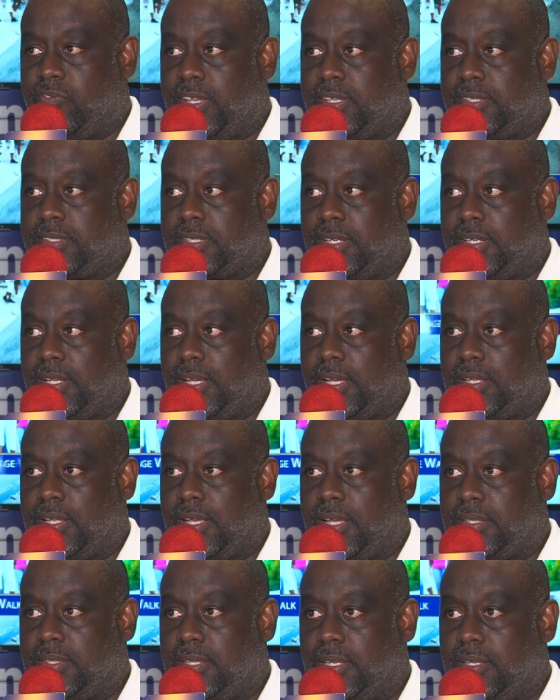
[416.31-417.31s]
Vincent.
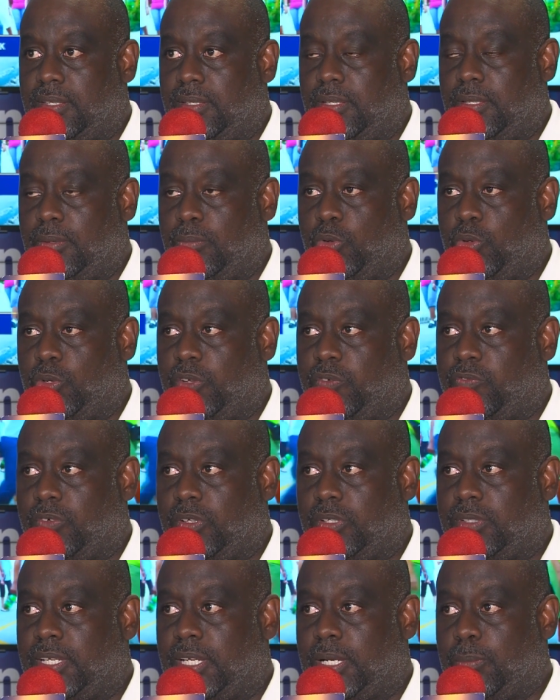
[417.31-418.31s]
I think the
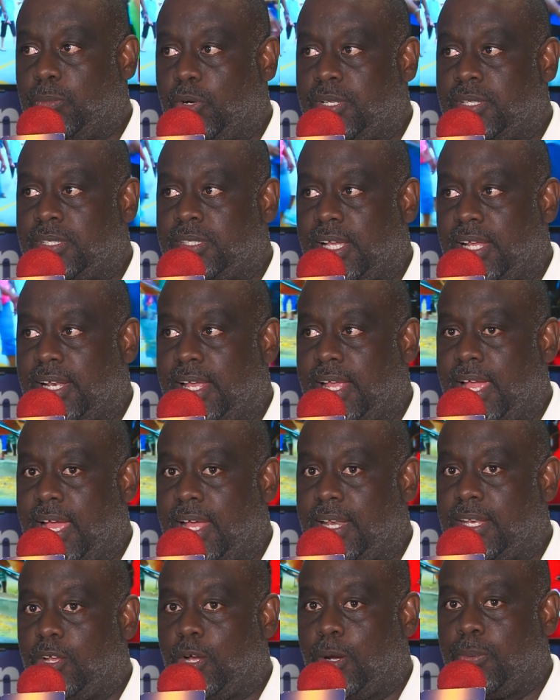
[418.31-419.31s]
beautiful thing about it is that I
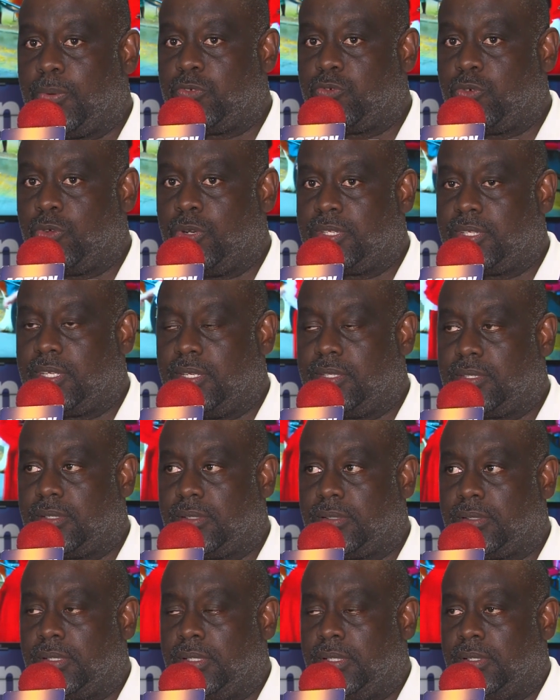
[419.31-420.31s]
had the opportunity
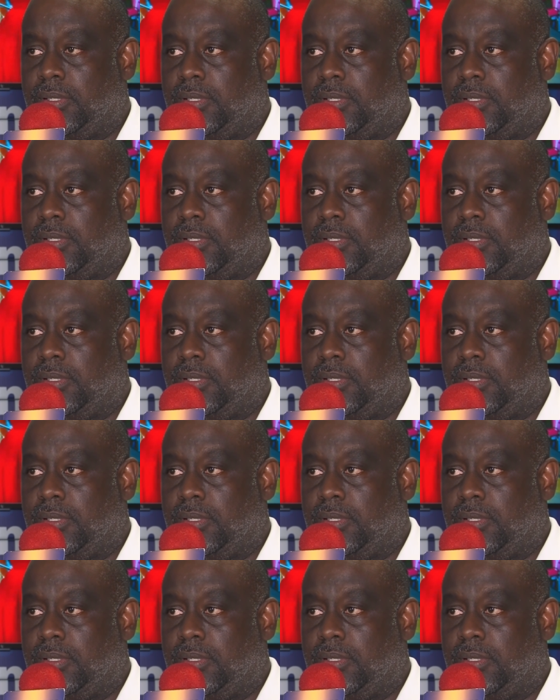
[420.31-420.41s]
to